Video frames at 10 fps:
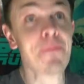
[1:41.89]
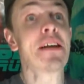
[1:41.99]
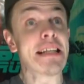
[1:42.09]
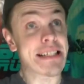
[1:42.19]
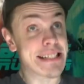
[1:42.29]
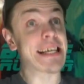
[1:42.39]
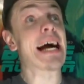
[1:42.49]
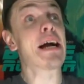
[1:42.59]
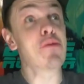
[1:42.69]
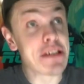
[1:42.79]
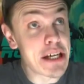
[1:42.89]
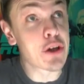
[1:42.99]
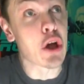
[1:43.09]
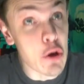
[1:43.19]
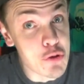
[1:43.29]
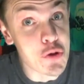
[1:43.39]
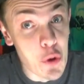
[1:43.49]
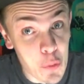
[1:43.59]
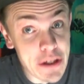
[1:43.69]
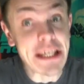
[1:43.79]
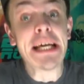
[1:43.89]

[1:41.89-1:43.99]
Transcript: This is the guy who did A Ghost Story.